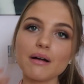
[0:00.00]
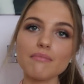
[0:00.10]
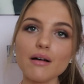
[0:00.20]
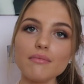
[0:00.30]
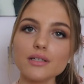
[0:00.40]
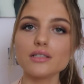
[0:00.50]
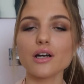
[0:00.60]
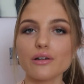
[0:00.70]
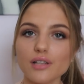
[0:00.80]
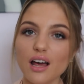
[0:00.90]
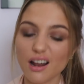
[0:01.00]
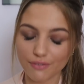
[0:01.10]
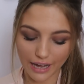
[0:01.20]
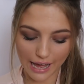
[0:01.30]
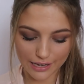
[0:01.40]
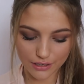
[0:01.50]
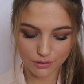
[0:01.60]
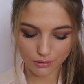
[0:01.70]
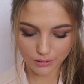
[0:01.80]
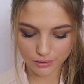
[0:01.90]
My mum knows I love a
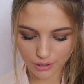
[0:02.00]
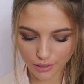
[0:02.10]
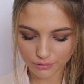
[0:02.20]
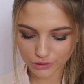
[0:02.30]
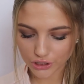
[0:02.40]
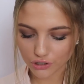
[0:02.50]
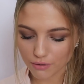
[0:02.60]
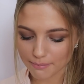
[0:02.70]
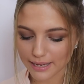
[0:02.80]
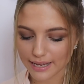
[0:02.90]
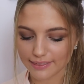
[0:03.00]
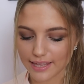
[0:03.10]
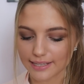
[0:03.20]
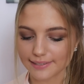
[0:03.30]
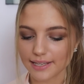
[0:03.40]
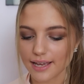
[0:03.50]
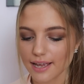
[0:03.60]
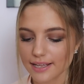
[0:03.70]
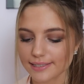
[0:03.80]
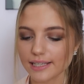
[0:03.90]
candle, so she got me this
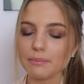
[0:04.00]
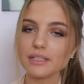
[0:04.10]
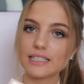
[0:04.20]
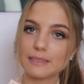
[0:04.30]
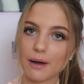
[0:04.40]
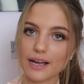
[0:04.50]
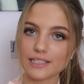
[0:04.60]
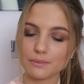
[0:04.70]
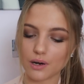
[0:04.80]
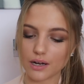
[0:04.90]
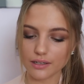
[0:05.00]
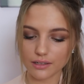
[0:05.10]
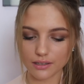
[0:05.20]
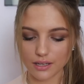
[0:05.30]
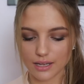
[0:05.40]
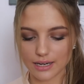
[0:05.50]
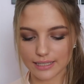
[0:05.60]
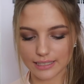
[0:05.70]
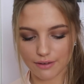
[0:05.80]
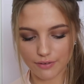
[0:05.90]
cinnamon spice one.
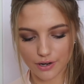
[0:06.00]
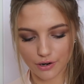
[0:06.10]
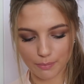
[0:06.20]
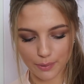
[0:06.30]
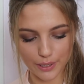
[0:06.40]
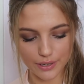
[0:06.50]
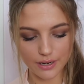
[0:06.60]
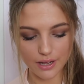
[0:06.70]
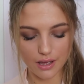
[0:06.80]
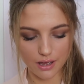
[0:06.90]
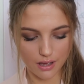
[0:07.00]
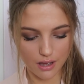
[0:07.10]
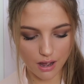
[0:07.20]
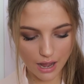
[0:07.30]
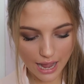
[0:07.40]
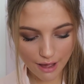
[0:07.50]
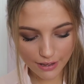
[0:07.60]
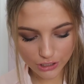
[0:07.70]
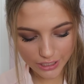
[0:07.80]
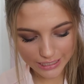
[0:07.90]
Let's give it an open. I
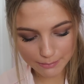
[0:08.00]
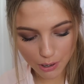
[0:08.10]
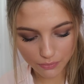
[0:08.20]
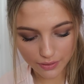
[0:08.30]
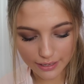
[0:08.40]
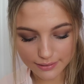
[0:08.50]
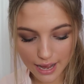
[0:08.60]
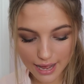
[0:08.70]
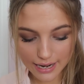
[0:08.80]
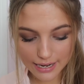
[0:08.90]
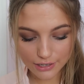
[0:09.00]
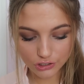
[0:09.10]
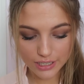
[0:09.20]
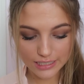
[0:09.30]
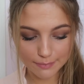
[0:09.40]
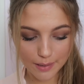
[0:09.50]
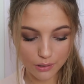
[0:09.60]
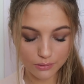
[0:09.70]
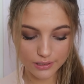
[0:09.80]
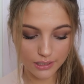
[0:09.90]
have actually smelled this, and it literally
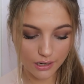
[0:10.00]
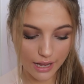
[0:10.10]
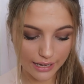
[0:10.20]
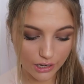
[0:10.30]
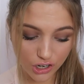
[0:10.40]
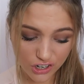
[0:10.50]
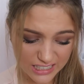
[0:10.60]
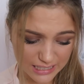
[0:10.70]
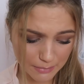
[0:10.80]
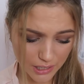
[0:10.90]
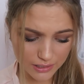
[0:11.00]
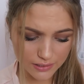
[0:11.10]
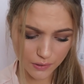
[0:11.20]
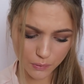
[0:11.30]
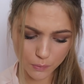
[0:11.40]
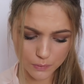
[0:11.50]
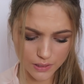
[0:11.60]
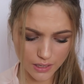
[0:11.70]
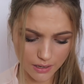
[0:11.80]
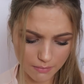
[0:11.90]
smells like Christmas and
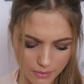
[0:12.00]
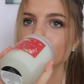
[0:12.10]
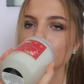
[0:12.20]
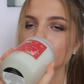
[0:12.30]
autumn.